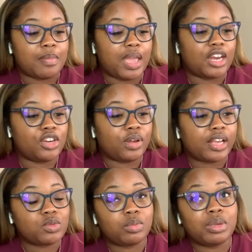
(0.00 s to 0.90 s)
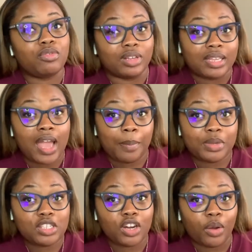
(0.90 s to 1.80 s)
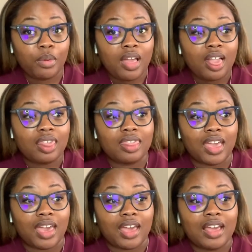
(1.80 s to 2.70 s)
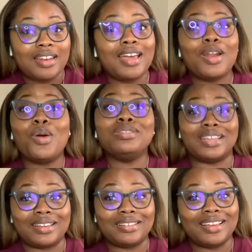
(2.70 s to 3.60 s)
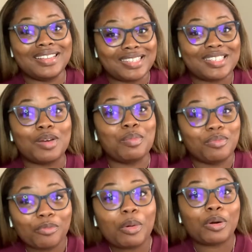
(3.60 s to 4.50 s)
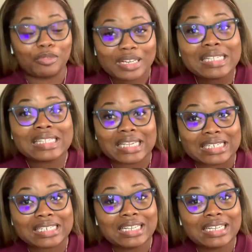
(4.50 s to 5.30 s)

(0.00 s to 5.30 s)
and you guys would be really happy to know that not only is this a more recent,